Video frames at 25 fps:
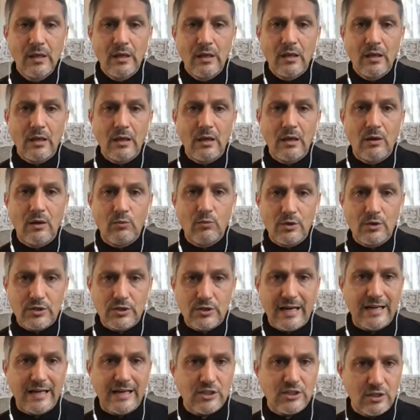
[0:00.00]
which
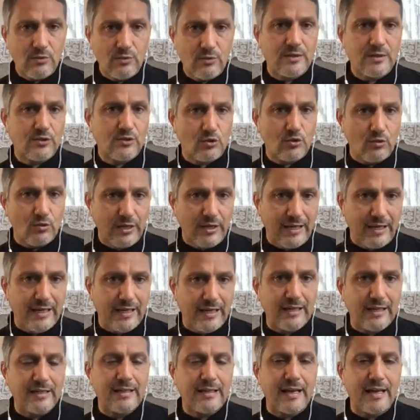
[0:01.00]
actually was
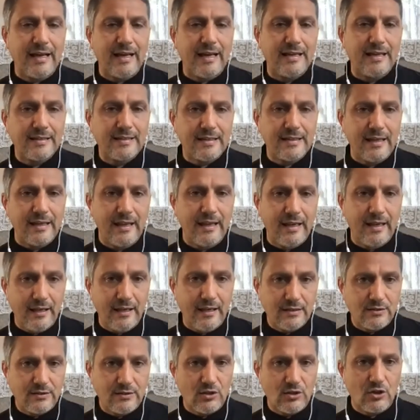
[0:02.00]
created as
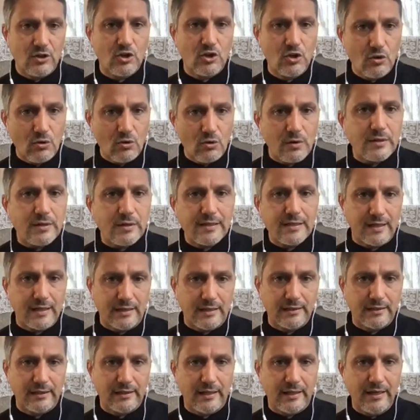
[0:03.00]
a security
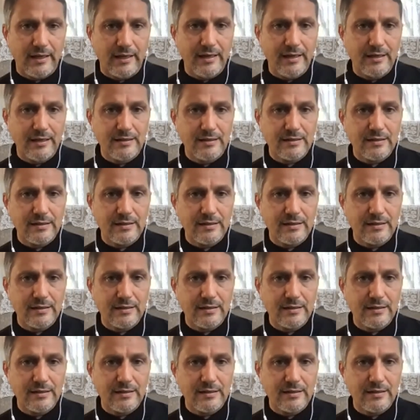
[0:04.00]
alliance